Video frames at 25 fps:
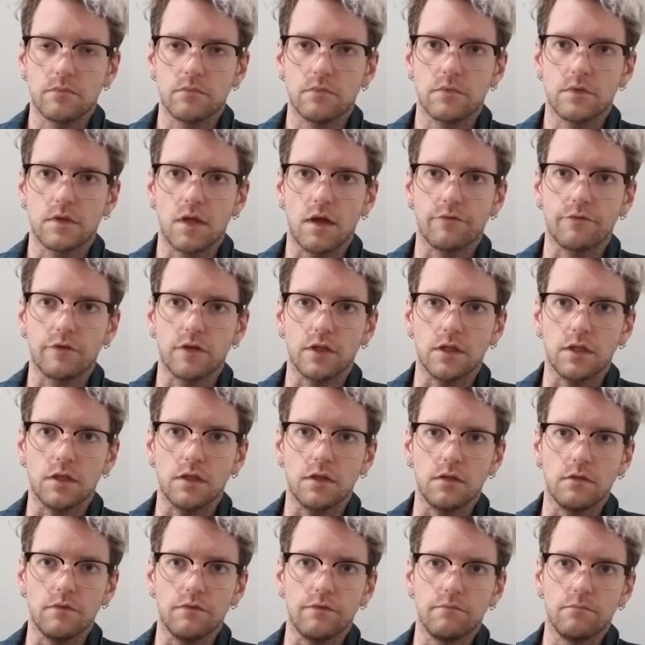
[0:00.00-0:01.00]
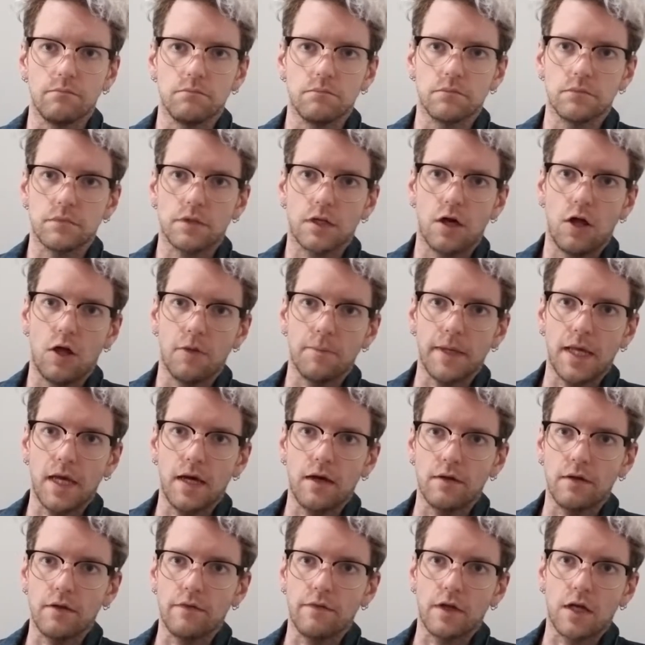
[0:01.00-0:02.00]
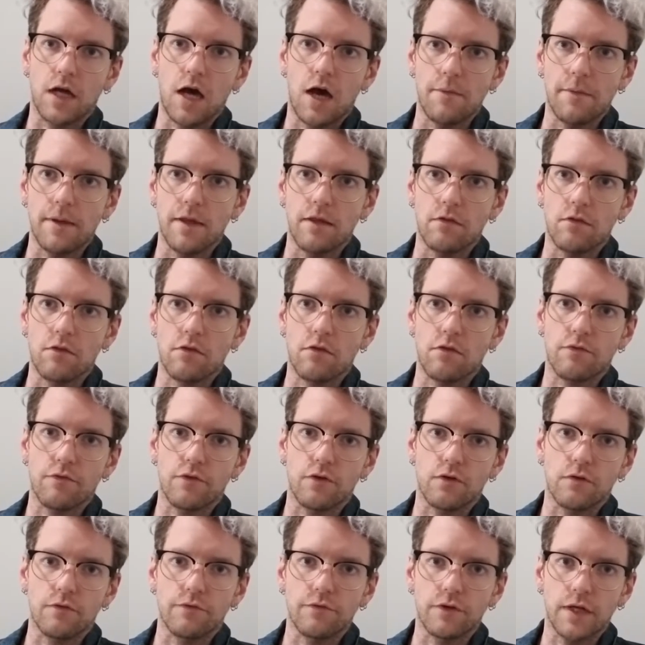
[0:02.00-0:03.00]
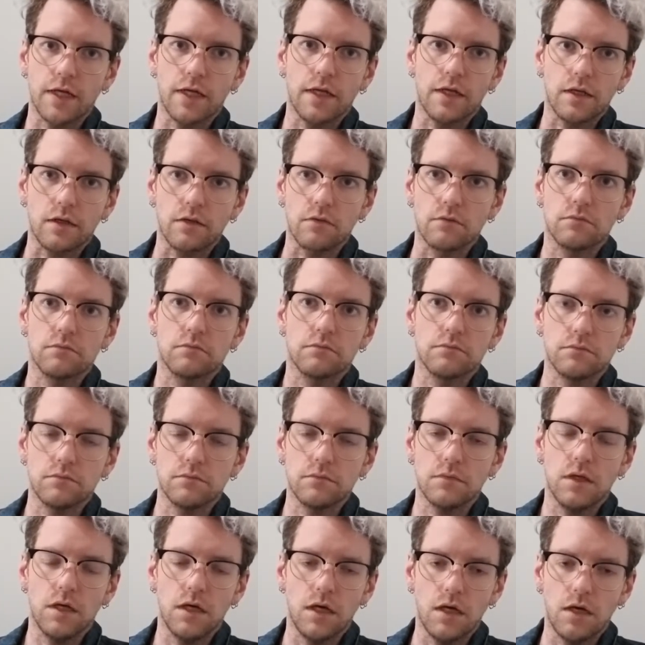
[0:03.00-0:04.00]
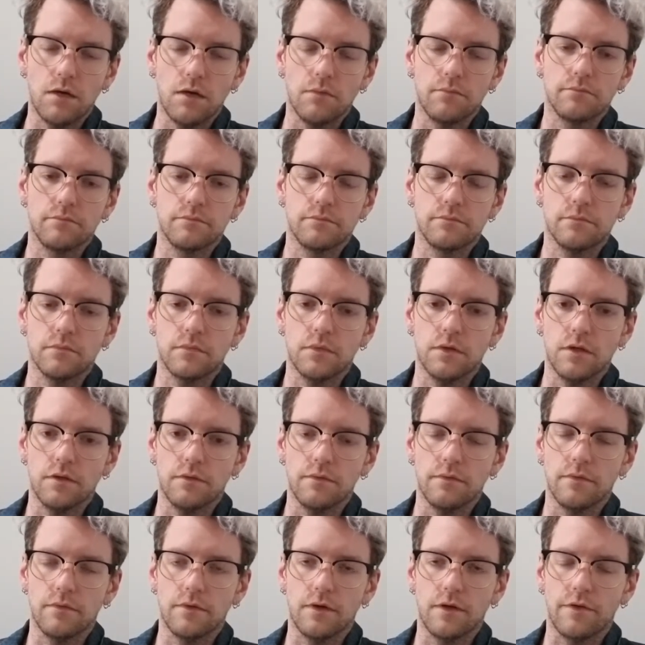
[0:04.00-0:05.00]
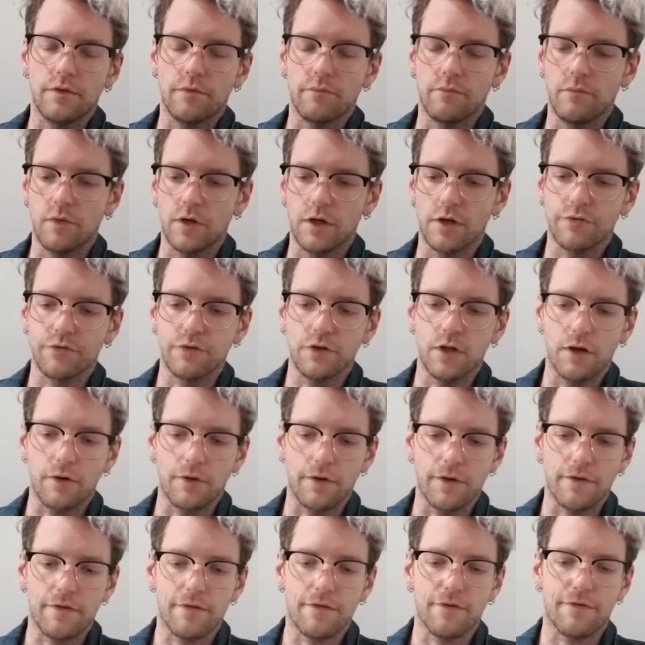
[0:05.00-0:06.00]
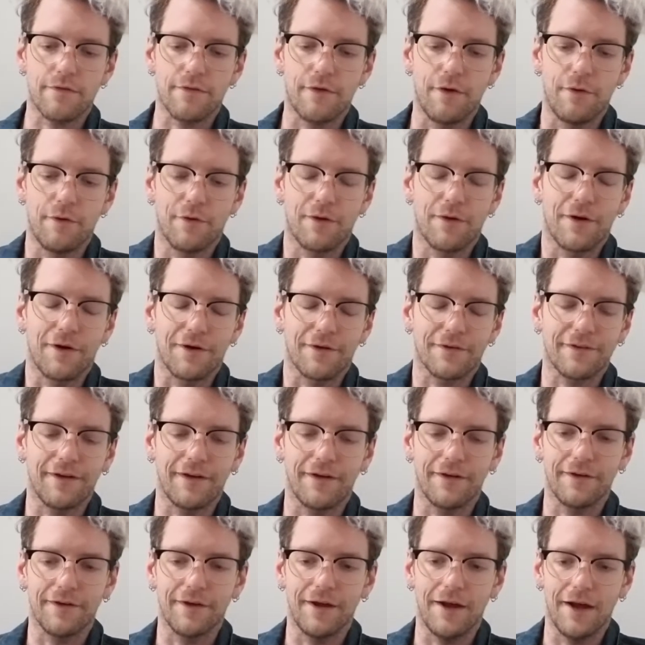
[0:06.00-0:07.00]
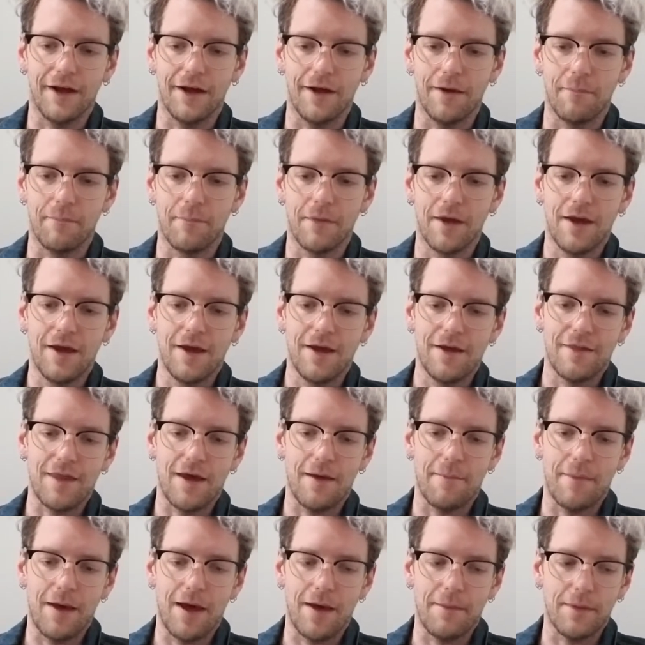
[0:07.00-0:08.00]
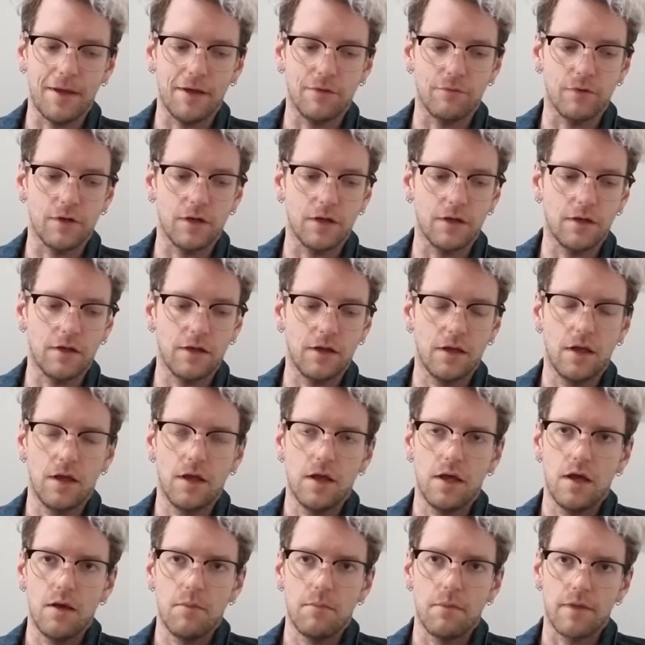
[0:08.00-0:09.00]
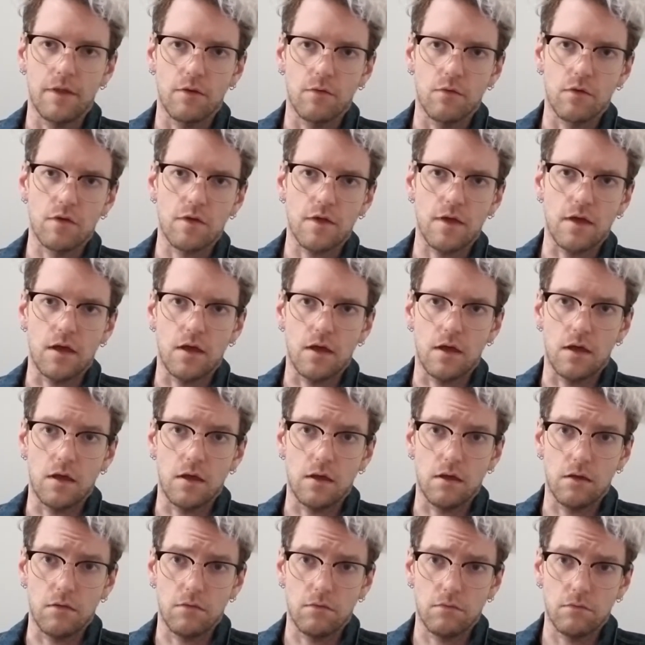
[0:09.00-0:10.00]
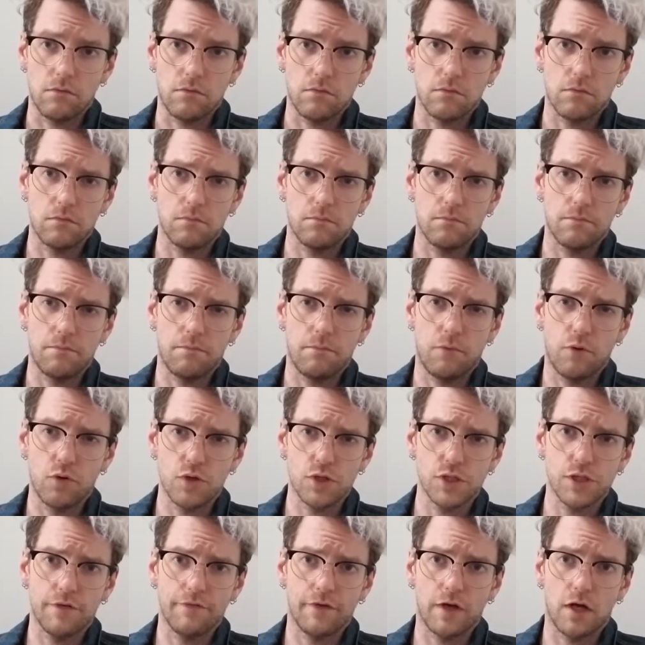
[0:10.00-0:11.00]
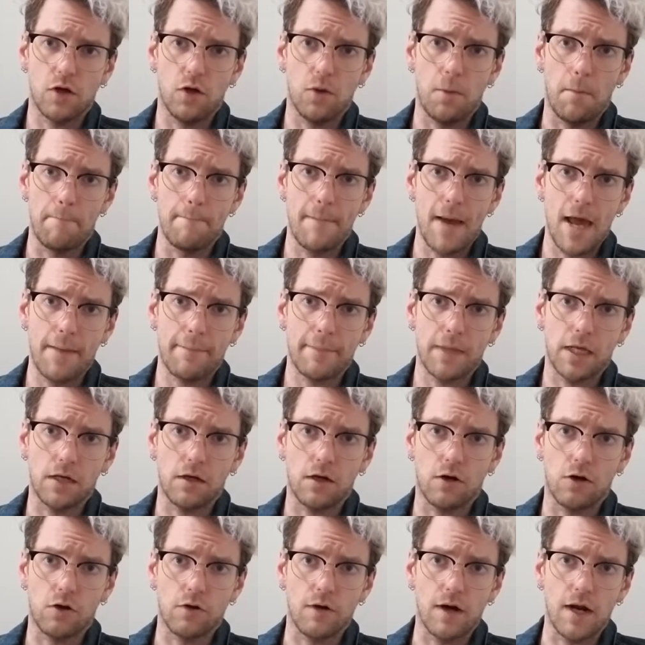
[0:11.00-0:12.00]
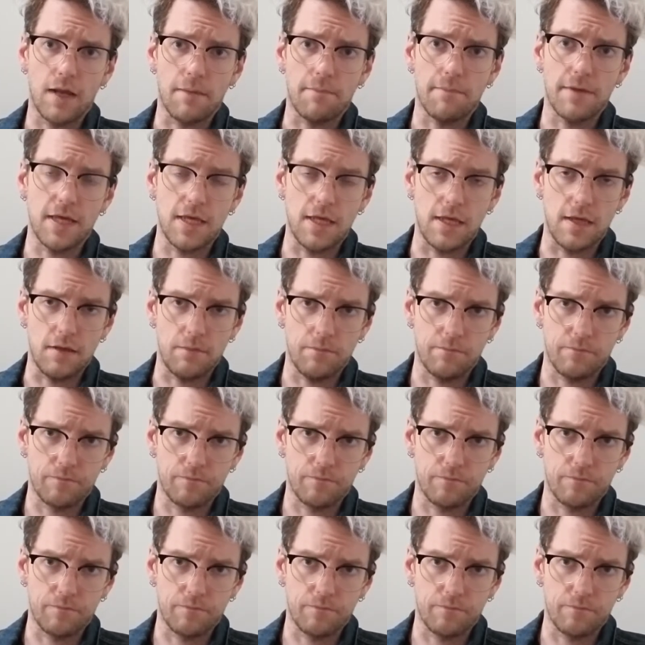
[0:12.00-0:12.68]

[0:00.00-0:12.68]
Definitely call me out in the comments for forgetting all the wonderful artists that worked on that Batman run. But there was a portion of it called Batman R.I.P.,